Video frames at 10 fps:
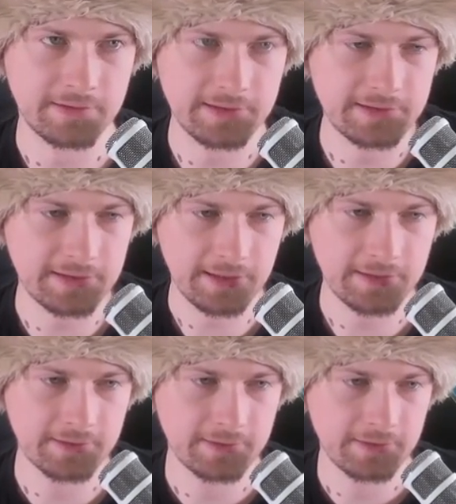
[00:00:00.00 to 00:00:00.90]
this
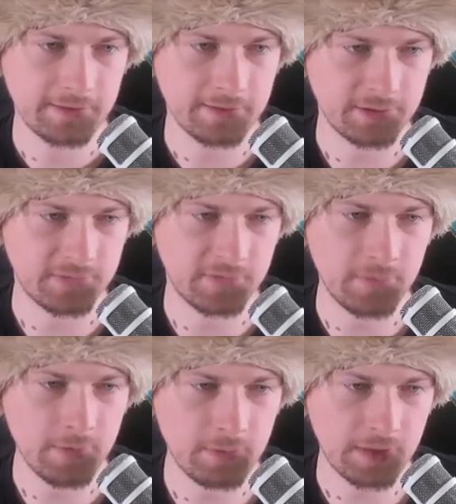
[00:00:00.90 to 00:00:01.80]
state, now it's
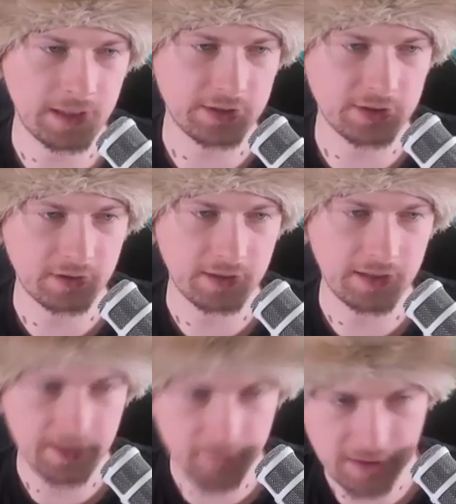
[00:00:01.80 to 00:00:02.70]
fifty-one my culture,
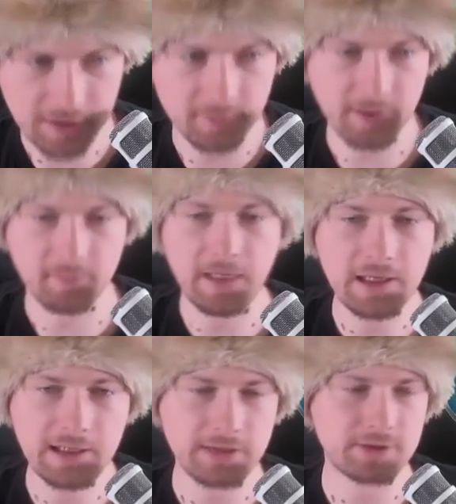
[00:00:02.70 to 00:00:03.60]
I can make it my
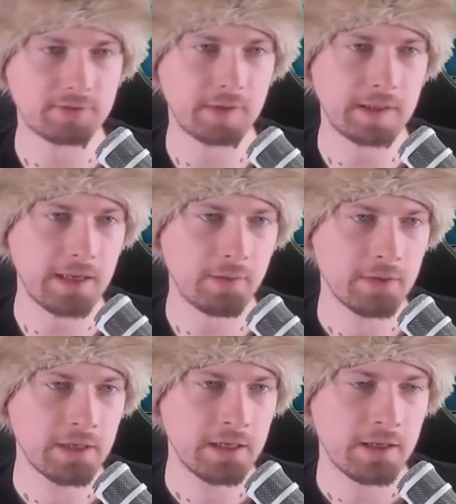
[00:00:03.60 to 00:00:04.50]
main culture right now,
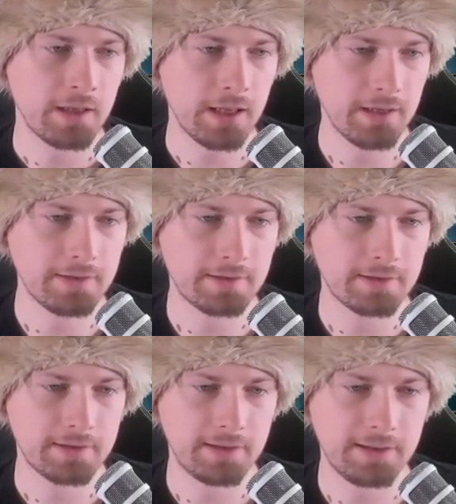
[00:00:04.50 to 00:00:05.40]
and
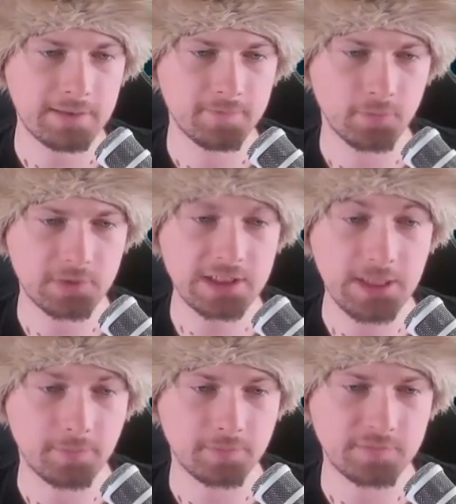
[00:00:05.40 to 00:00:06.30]
I can form
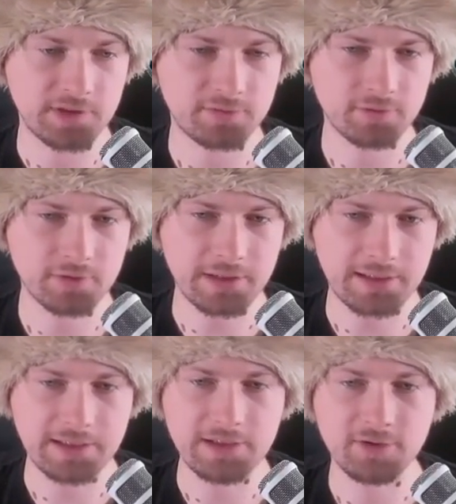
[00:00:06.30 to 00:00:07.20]
Siam. Just to do that,
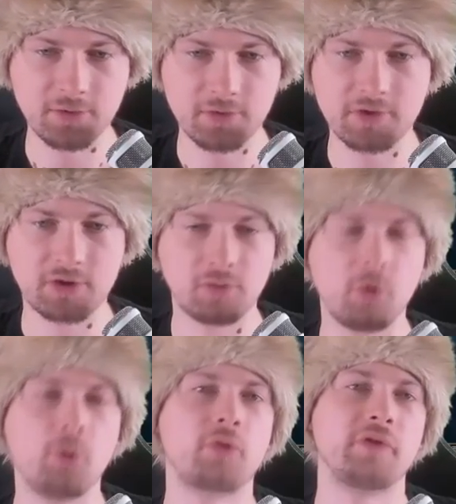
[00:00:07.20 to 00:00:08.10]
I need to conquer
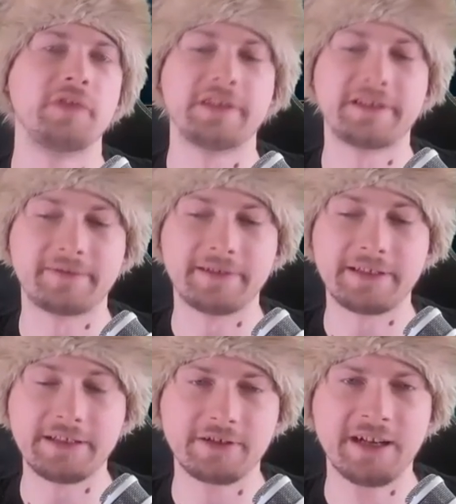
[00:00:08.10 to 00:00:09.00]
more provinces around
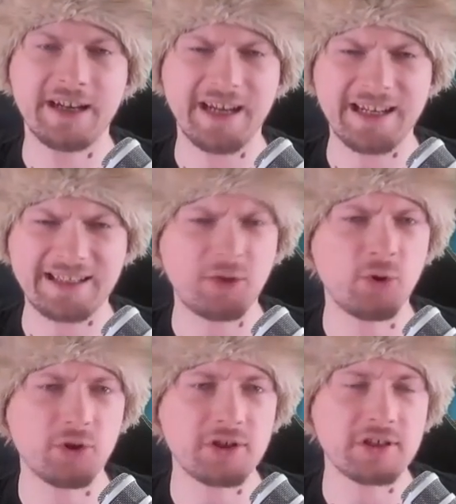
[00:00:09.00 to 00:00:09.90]
here, and as a
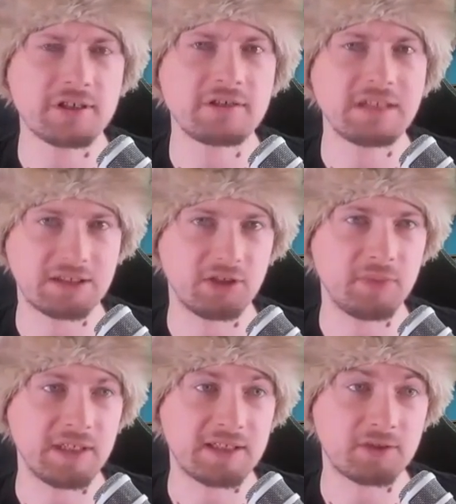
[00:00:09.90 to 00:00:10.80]
horde, that's gonna
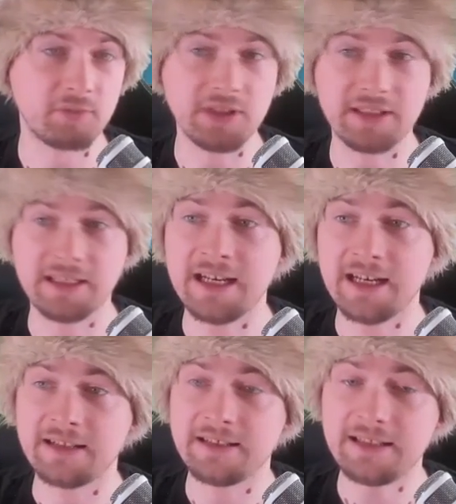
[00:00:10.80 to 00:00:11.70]
be extremely easy.
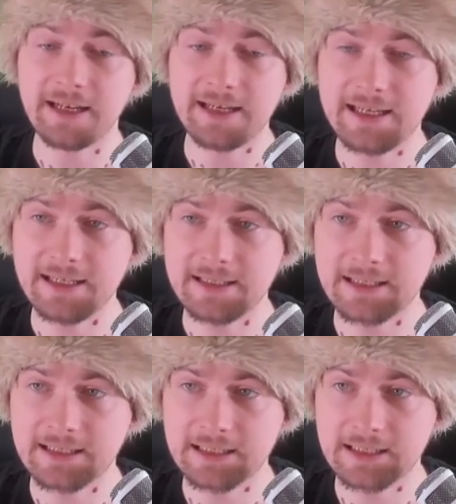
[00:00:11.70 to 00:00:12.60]
Did I get
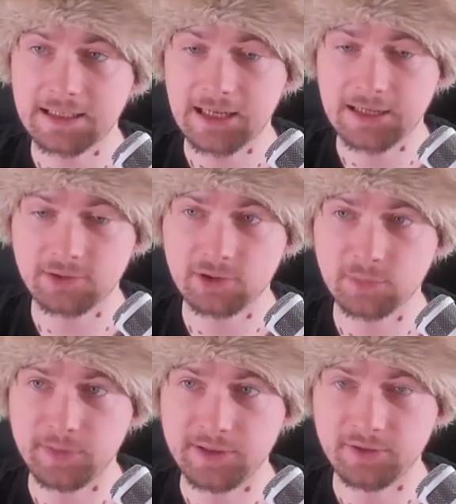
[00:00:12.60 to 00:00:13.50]
Casus
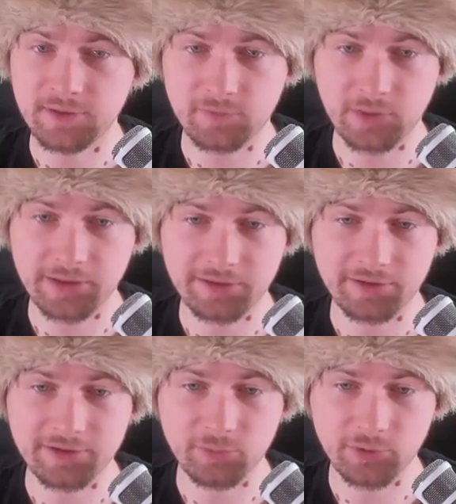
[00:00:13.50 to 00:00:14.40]
Belli on everyone
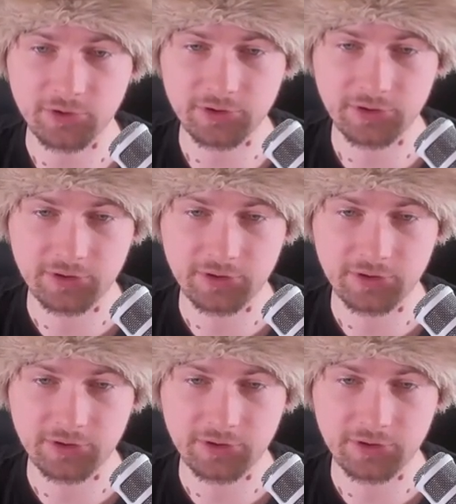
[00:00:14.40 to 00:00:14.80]
around the world?